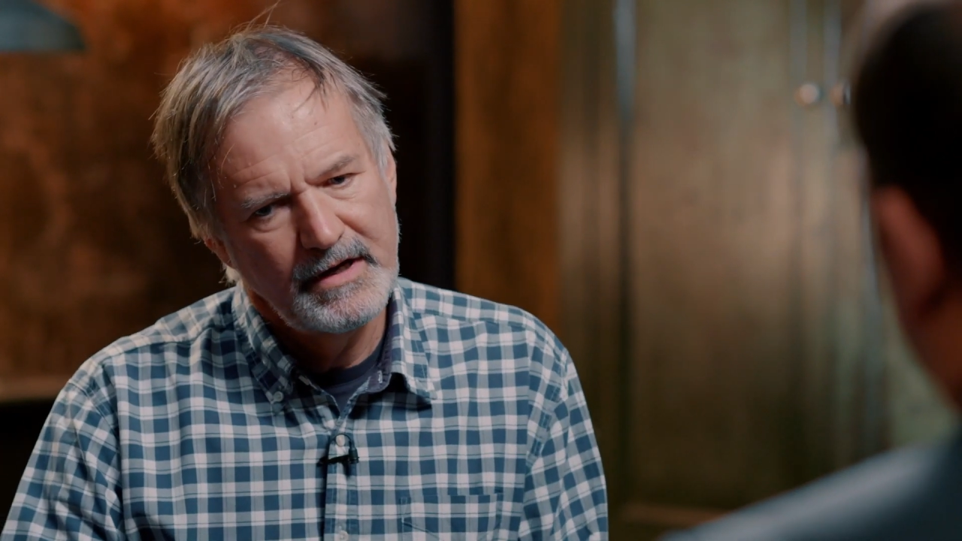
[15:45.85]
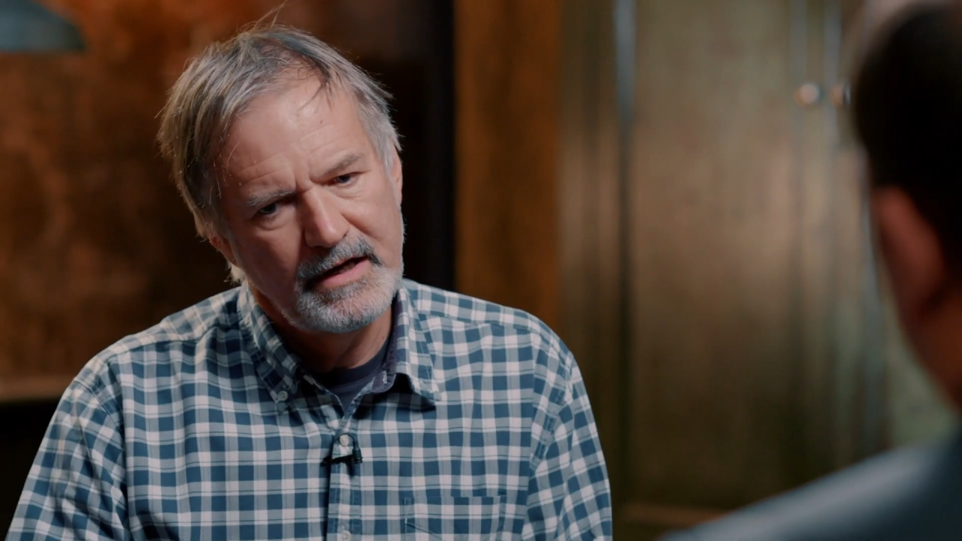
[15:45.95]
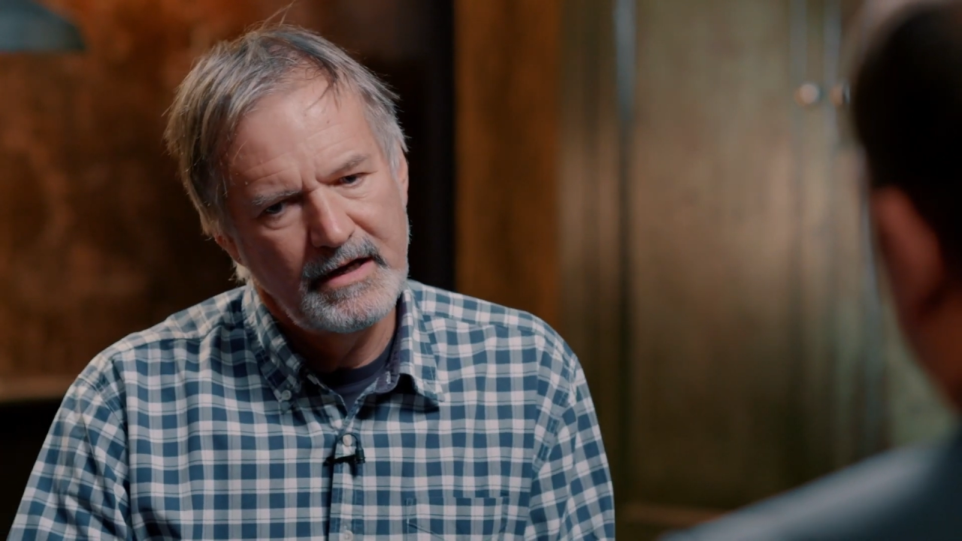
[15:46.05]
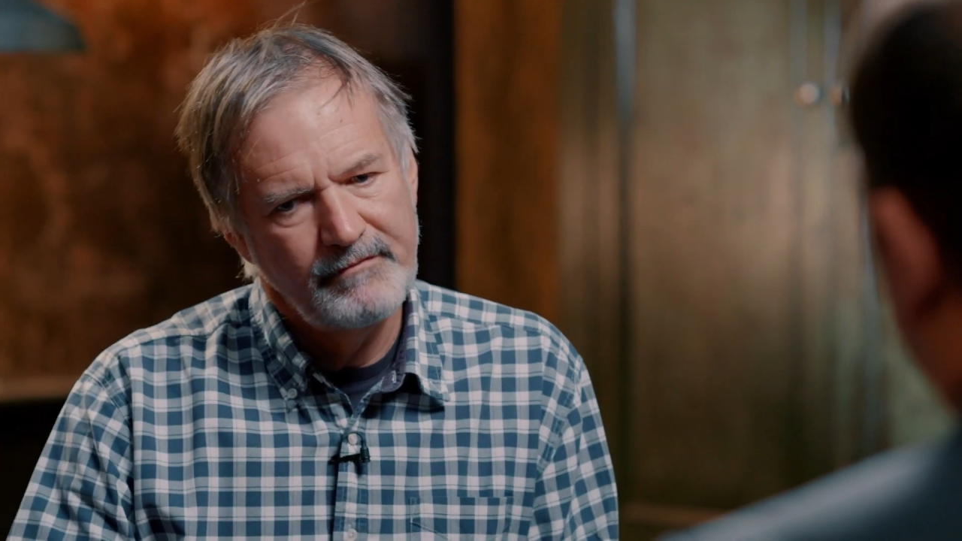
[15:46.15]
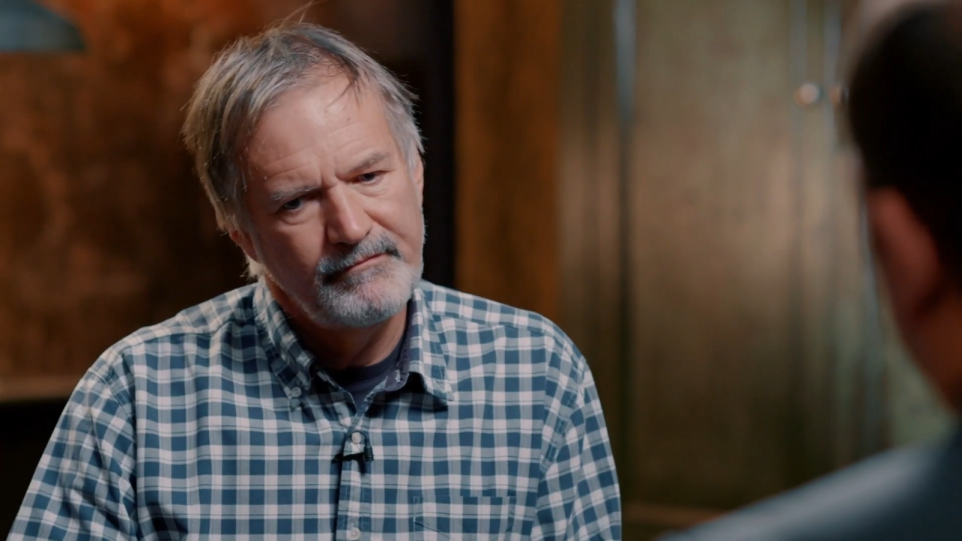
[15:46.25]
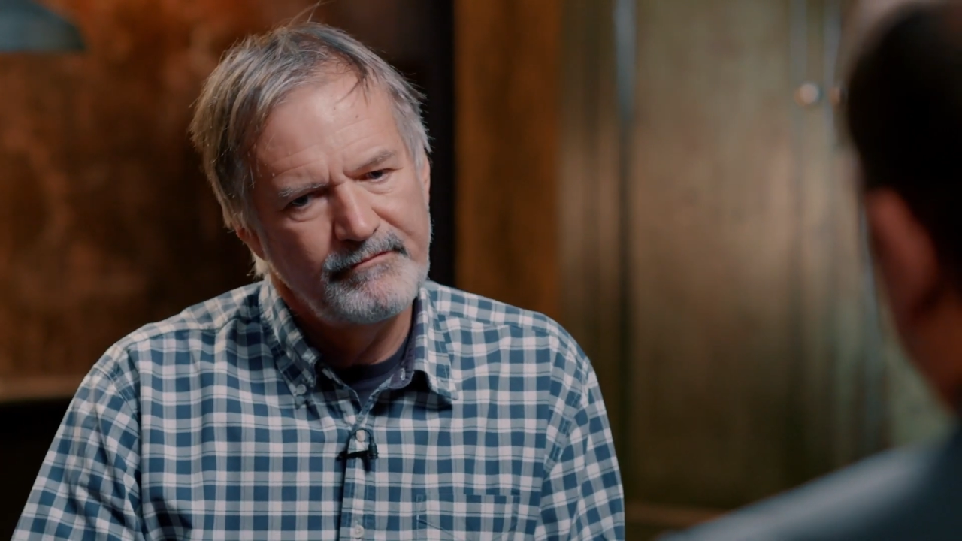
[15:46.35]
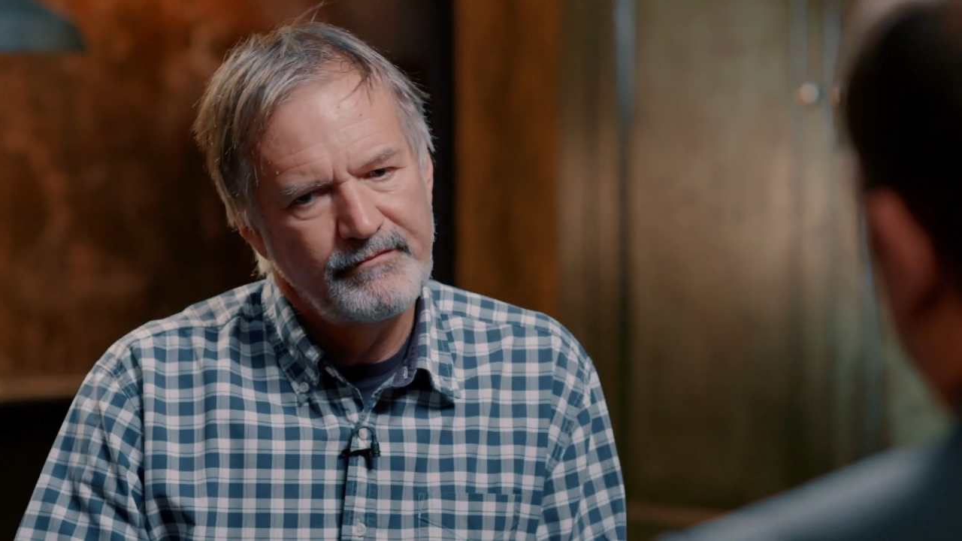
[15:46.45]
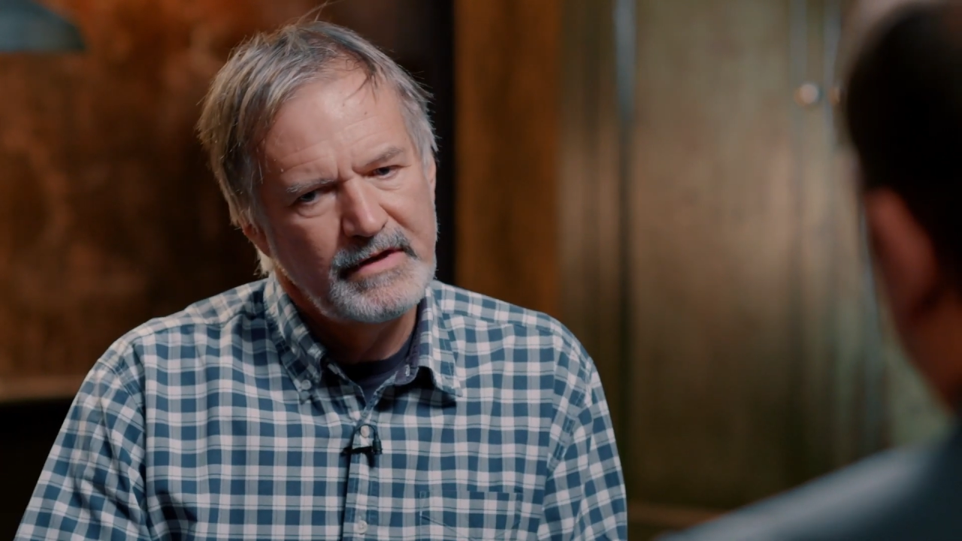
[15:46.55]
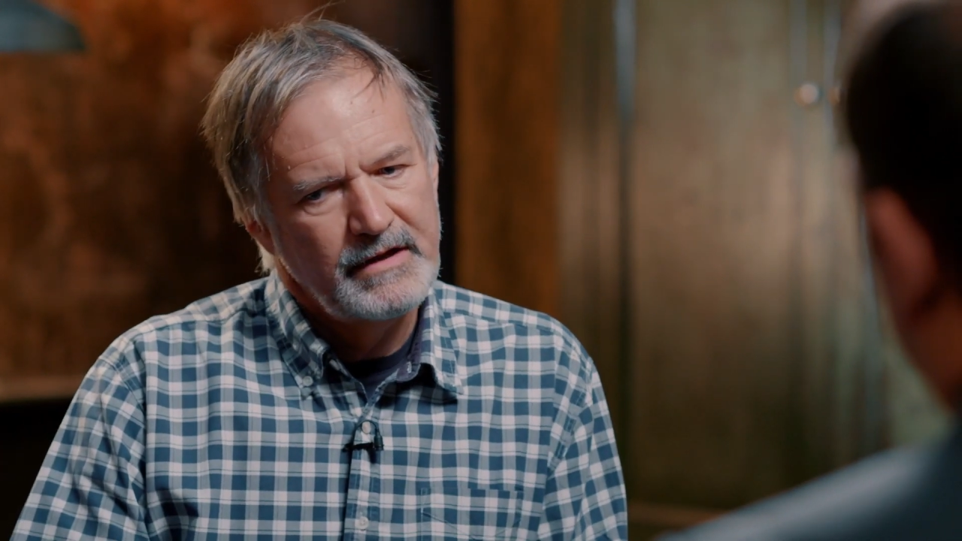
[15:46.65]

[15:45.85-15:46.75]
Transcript: in